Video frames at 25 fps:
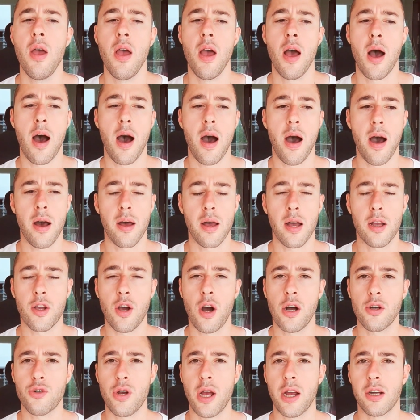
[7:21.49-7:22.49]
uh, a
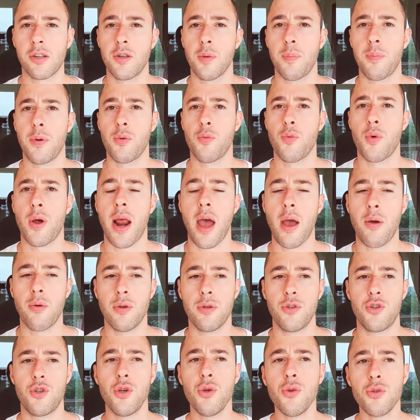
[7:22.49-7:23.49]
contractor, but what I
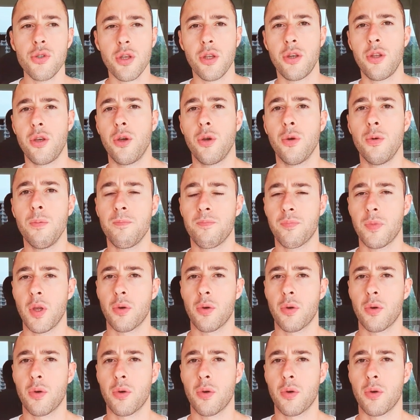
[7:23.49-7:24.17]
would choose to do,